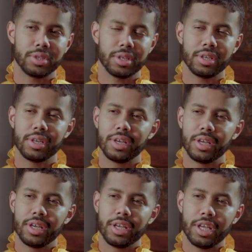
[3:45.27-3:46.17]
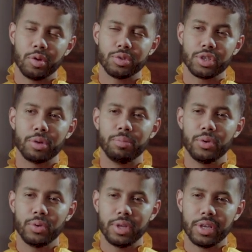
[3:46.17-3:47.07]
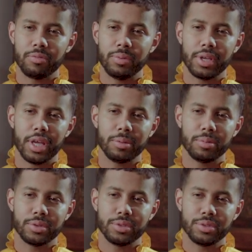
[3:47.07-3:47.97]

And it was like the beauty of being able